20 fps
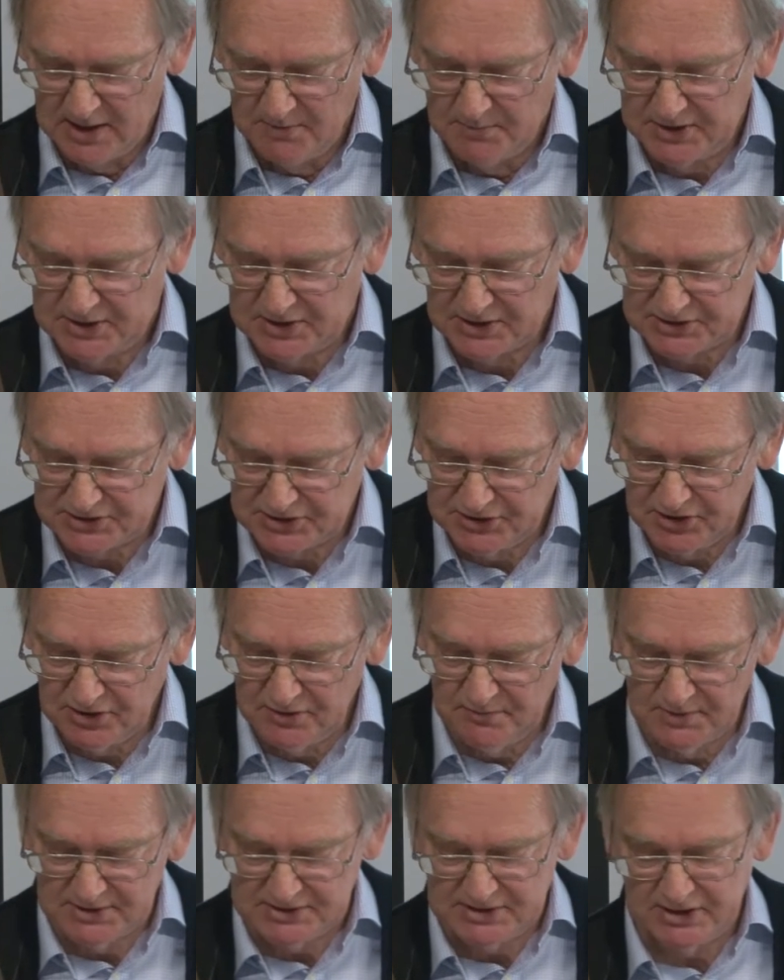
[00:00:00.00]
Because
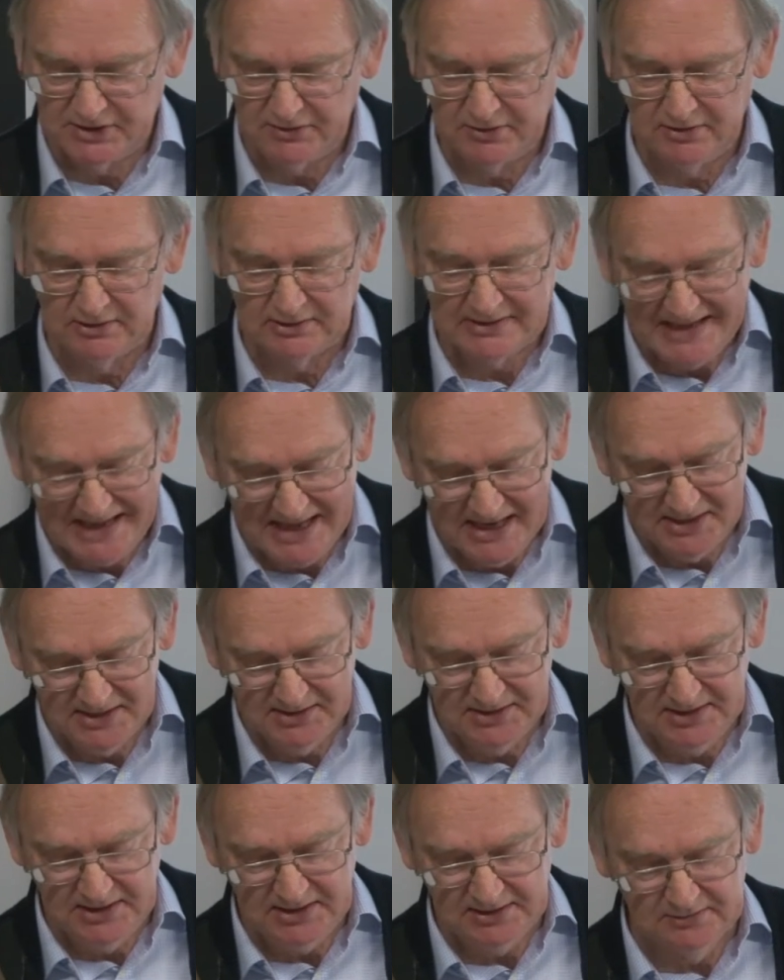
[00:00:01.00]
new material
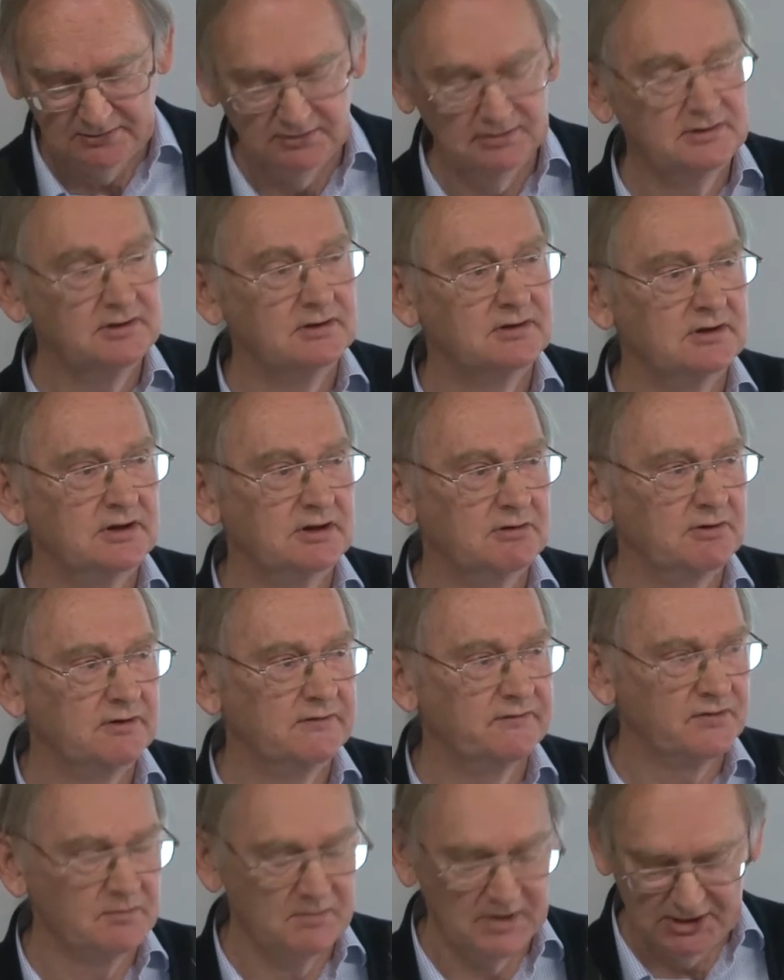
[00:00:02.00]
can yield new
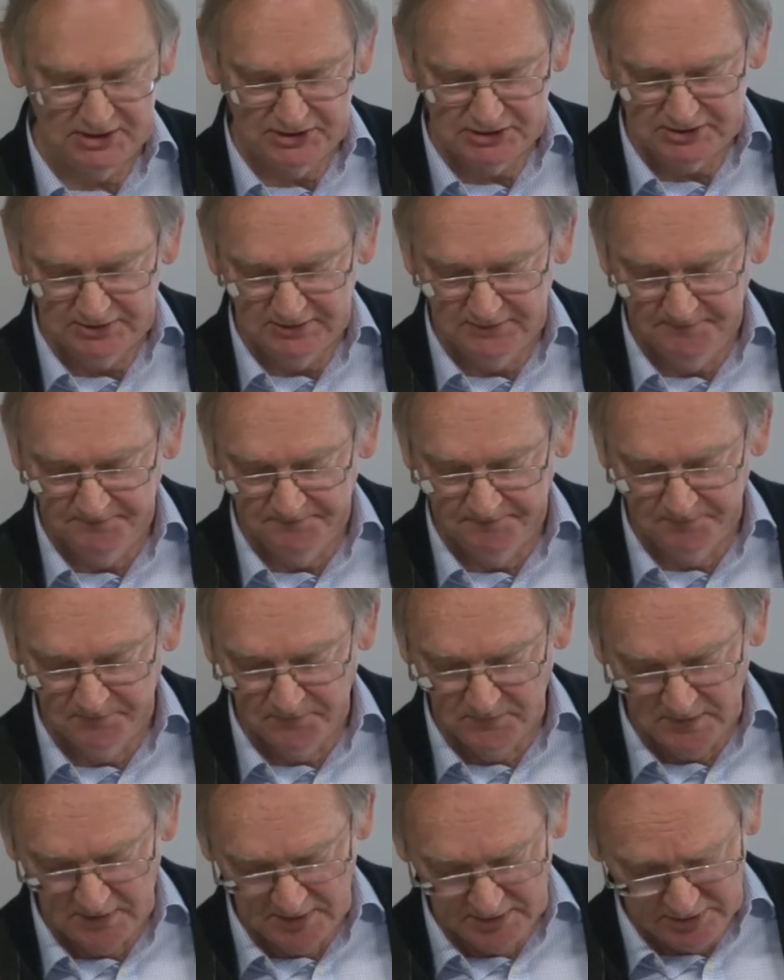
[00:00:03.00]
information,
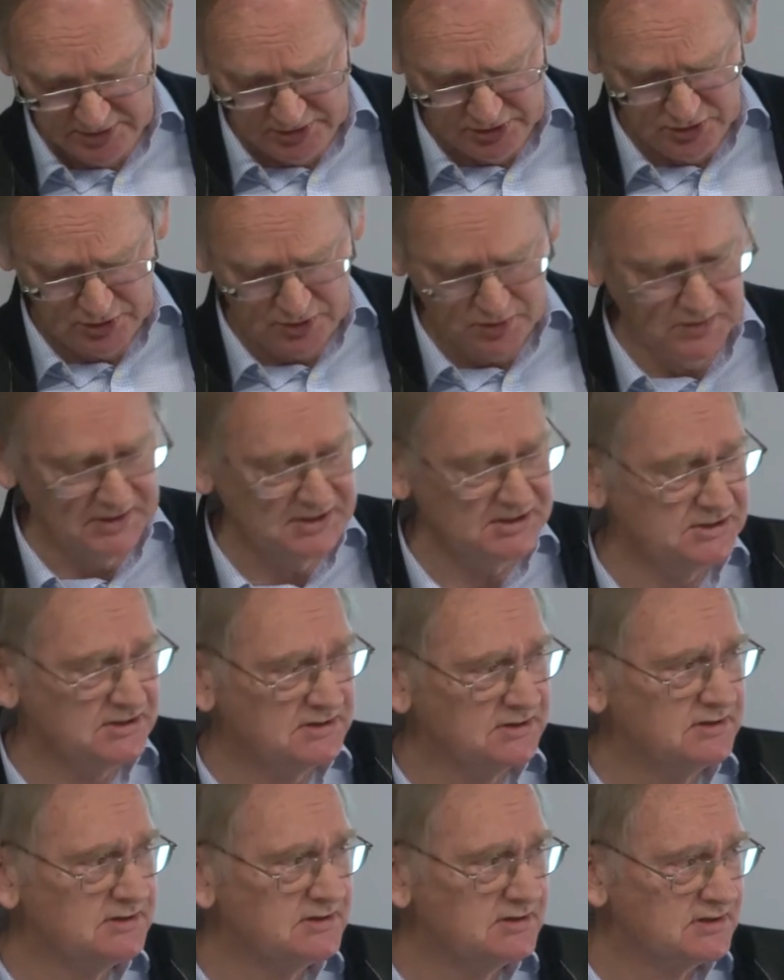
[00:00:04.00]
new
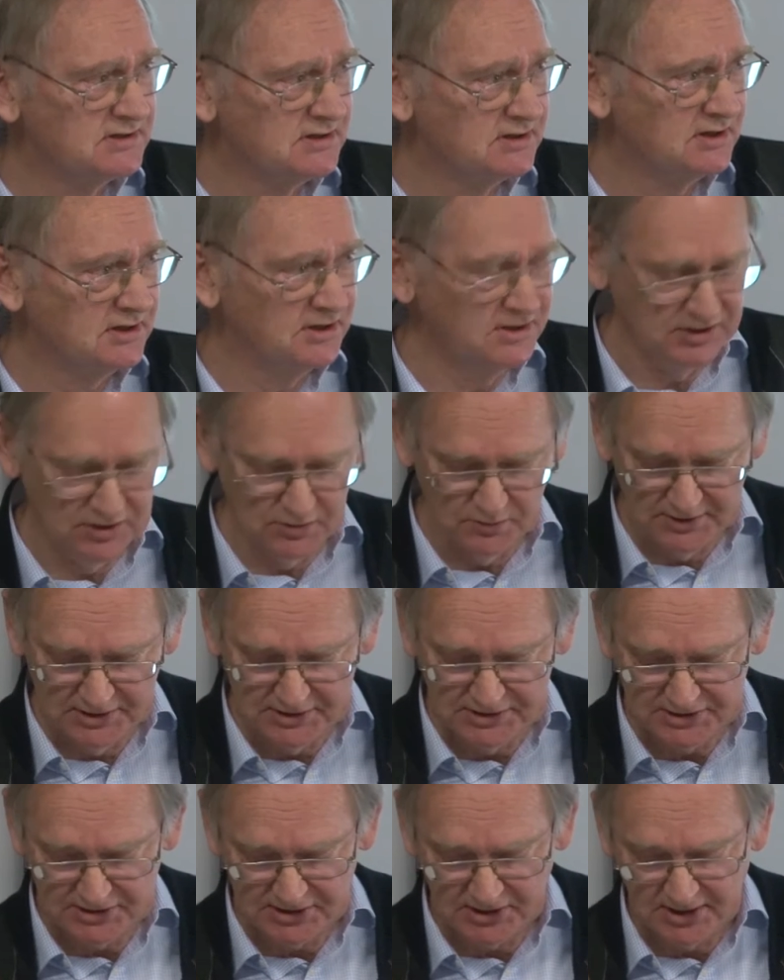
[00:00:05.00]
questions, and new
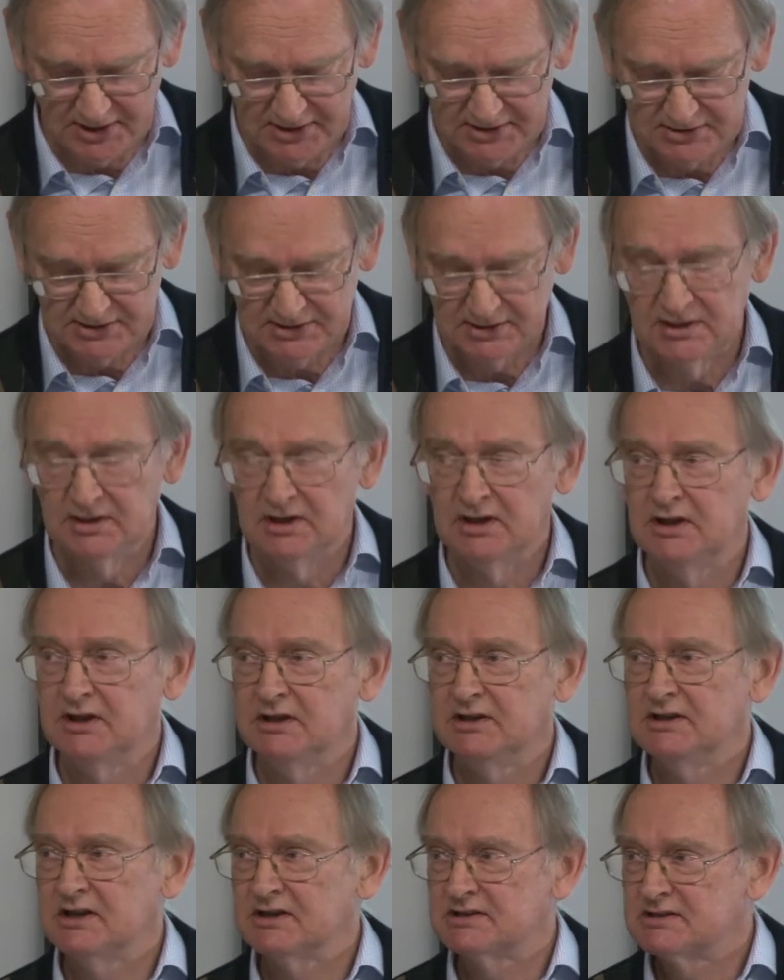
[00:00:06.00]
insights,
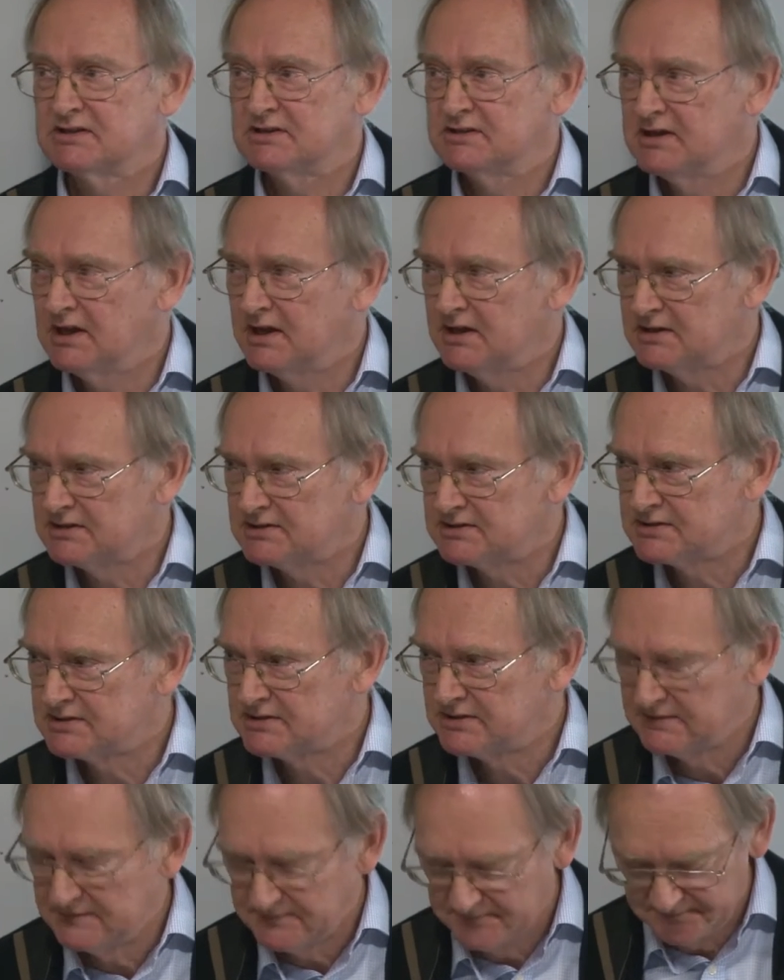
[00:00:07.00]
yes, it does.